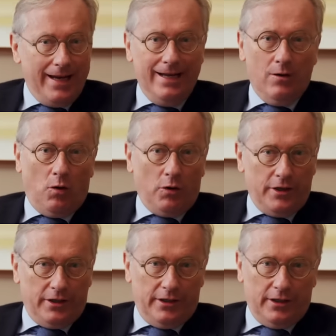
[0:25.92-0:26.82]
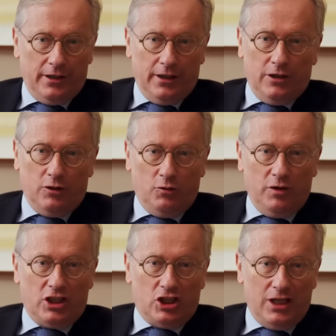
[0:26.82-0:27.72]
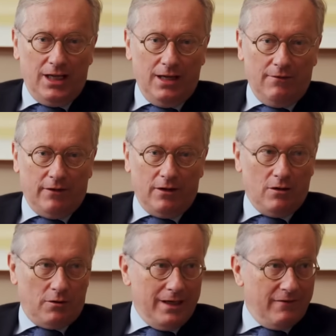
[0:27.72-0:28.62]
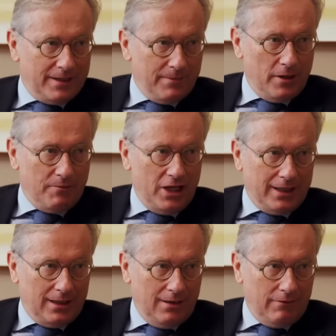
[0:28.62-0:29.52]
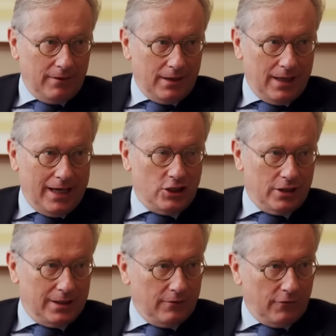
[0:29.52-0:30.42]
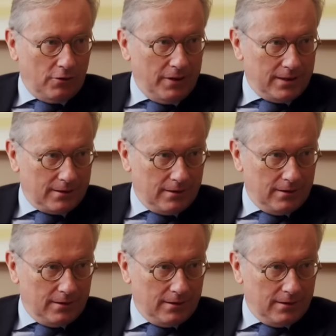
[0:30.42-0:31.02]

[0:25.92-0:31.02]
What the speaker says: in order to achieve your investment objective adjusted for risk.